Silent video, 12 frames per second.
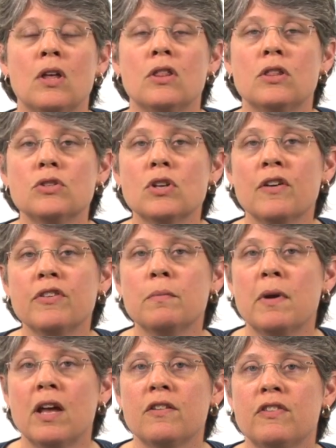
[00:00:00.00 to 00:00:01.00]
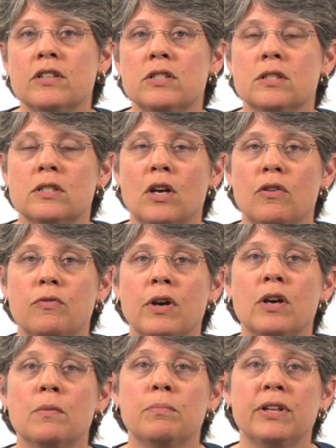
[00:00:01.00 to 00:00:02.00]
This often manifests itself
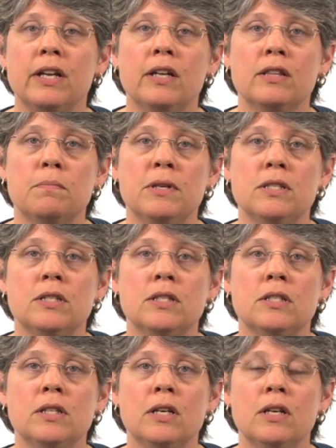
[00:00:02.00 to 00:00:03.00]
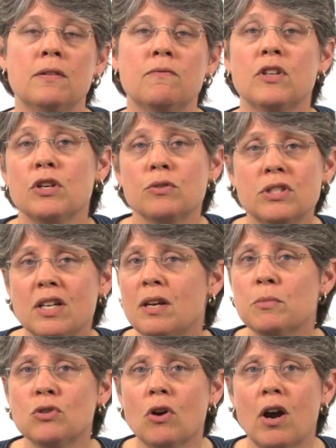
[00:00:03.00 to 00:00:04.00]
when completing the PCC that your
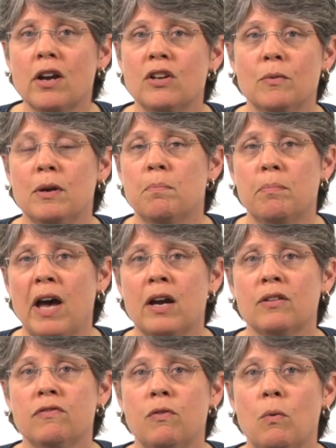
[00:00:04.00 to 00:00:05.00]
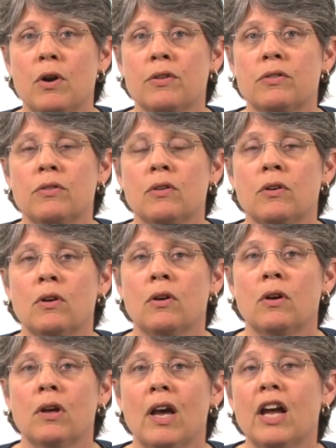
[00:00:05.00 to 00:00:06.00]
team is arguing back and forth,
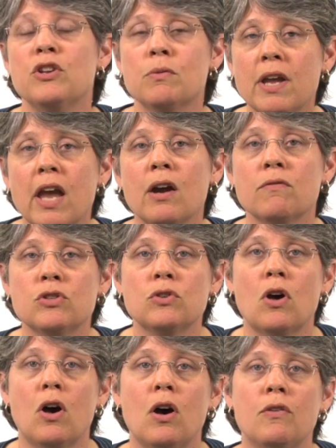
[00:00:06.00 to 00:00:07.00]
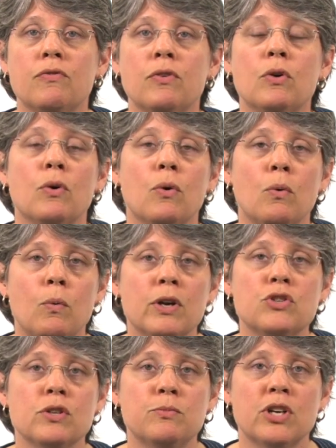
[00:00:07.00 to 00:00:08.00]
and you can't resolve
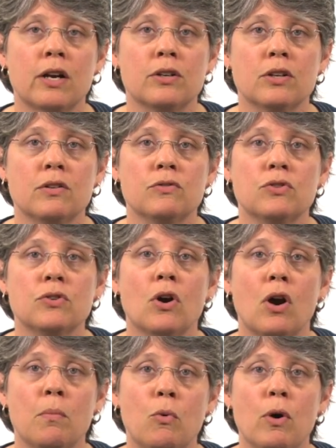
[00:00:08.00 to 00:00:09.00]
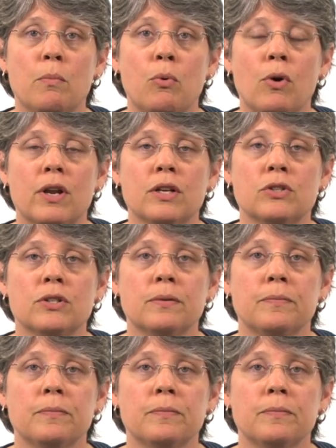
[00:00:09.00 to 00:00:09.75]
which objectives are more important.